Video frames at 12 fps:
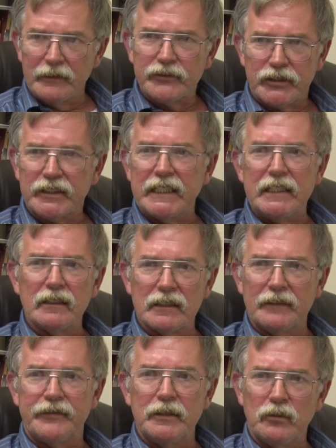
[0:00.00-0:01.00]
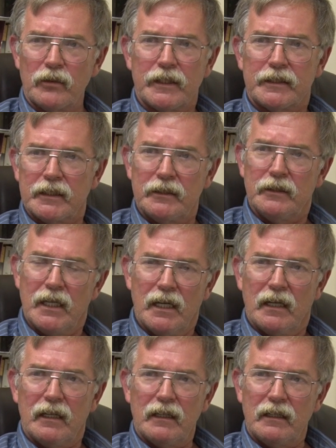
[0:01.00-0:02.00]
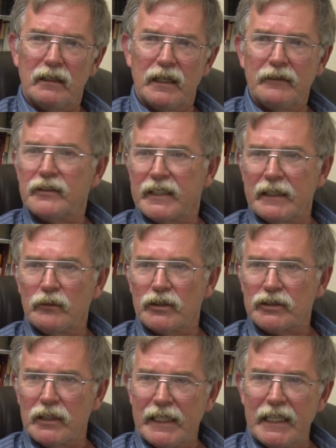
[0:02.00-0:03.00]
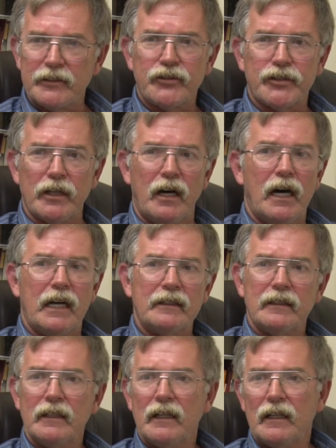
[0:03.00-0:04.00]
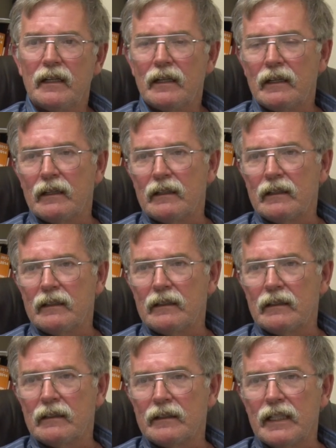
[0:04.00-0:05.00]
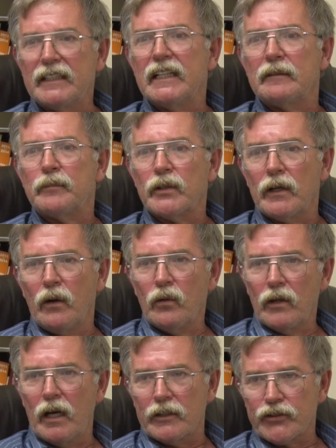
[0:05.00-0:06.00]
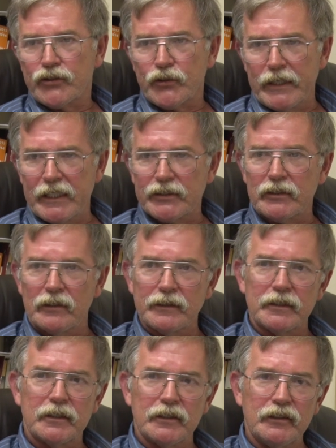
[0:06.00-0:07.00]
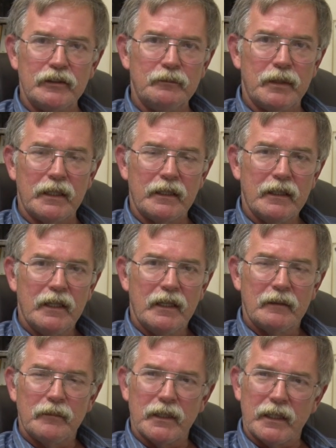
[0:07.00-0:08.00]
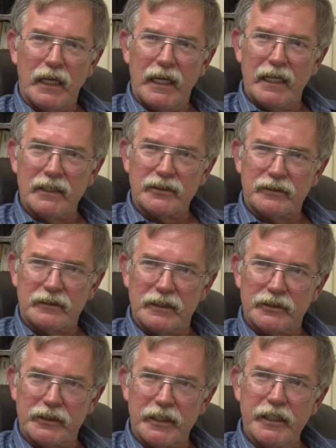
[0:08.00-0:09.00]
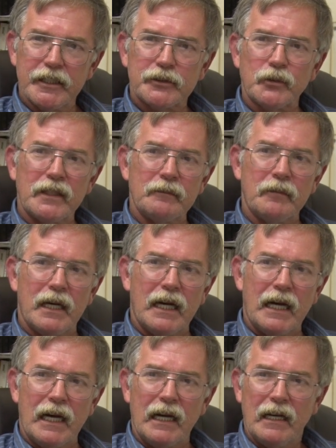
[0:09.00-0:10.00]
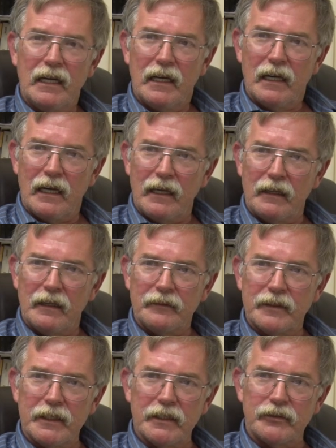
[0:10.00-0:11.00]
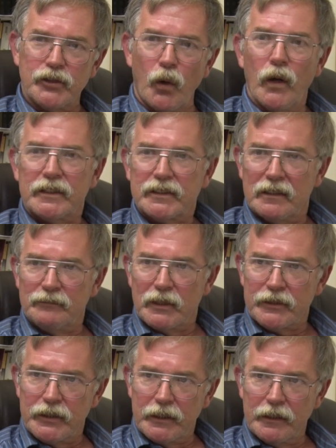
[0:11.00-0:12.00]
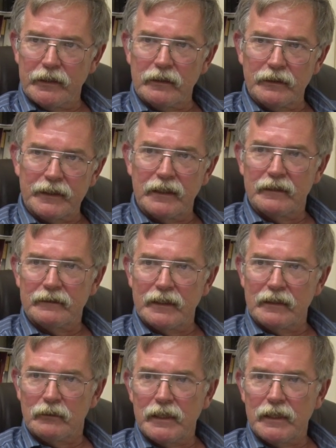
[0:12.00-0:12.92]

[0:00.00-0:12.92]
of steel if you wanted to. Everything was lead shot. It didn't put a whole lot of stress on the tube, but as the years went by, the choice of material that